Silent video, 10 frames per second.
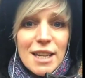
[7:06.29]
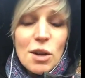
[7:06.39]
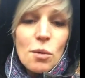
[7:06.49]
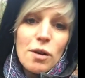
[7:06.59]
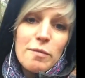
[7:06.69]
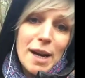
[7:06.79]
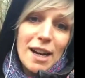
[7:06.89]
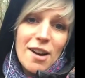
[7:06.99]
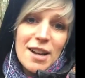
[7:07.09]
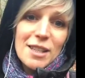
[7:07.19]
So all of my
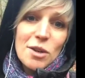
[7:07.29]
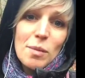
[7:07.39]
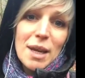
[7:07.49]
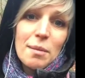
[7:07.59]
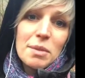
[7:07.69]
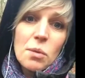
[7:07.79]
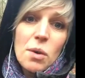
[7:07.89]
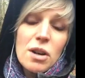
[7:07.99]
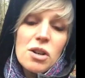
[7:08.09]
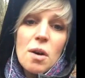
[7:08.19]
clients that normally come to
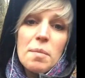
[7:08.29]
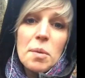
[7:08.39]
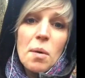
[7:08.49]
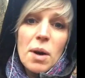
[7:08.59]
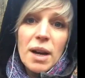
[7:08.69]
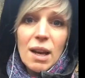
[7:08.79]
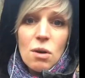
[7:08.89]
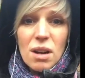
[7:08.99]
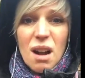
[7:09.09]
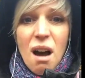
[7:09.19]
workshops, we're working
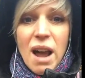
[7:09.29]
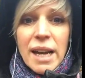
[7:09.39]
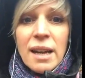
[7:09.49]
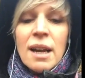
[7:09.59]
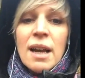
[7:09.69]
online.